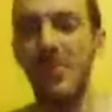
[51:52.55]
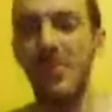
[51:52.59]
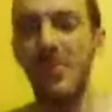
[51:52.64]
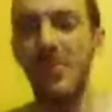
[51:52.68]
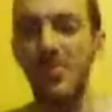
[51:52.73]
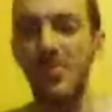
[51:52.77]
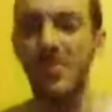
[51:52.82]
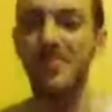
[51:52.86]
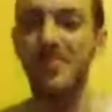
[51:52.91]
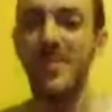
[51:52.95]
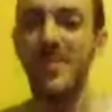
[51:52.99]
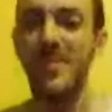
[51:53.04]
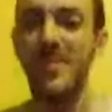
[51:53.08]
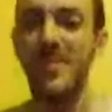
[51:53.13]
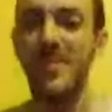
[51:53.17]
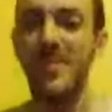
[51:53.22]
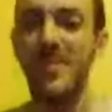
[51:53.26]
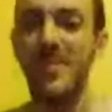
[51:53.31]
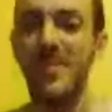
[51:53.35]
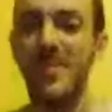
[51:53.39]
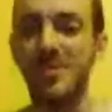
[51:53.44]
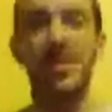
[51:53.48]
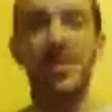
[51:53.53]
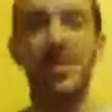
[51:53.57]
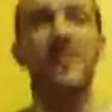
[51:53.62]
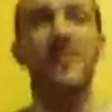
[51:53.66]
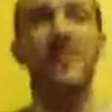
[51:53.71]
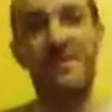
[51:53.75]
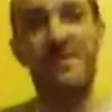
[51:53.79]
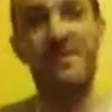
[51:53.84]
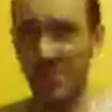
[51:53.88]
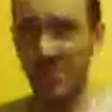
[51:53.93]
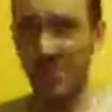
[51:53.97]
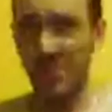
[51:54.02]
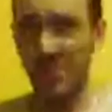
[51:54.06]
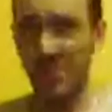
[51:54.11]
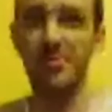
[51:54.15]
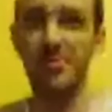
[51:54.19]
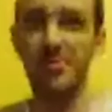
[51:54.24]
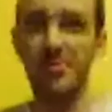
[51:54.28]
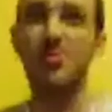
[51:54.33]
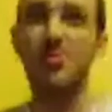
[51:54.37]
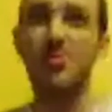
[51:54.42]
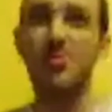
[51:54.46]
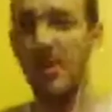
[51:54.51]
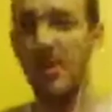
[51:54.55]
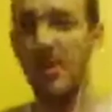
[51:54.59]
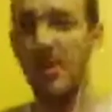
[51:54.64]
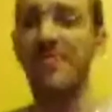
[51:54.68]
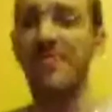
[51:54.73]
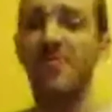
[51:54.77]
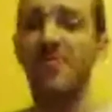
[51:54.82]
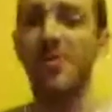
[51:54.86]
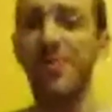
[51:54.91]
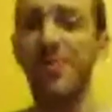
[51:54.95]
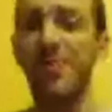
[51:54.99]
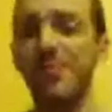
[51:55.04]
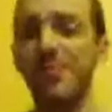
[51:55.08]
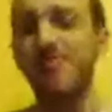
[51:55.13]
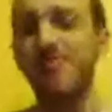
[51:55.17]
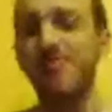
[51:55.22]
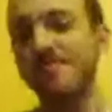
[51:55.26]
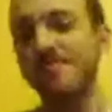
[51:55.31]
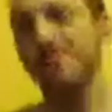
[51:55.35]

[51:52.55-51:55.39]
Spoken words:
with a message, "Fuck you, Lucian, we're coming for you."